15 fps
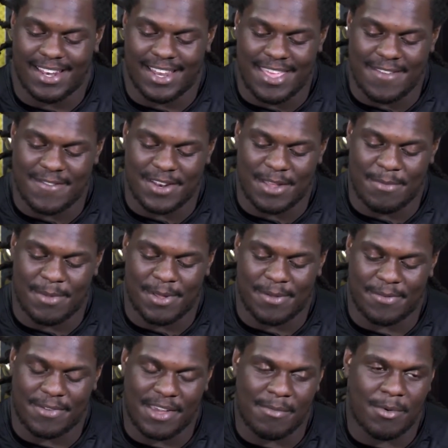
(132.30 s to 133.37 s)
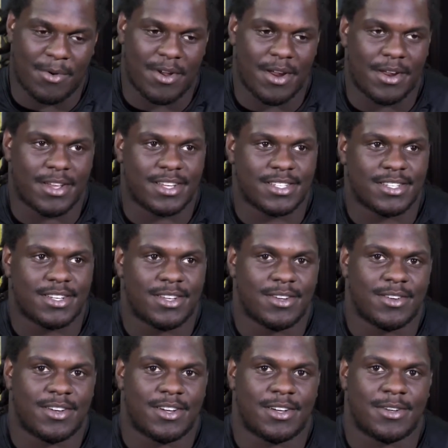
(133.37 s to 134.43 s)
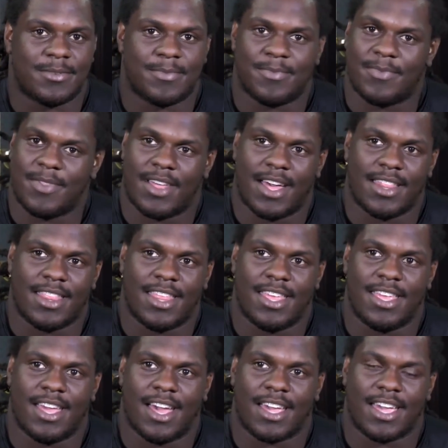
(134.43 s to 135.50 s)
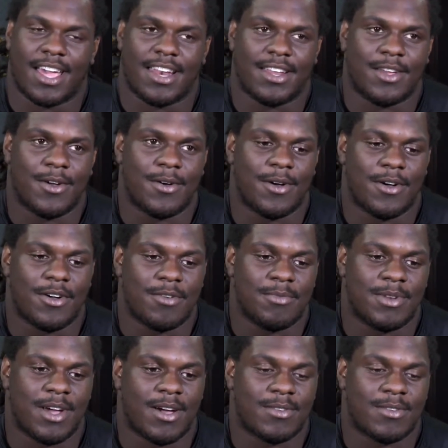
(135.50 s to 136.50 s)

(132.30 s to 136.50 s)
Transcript: leaving them in February because, you know, um, they, I got to go home. You know,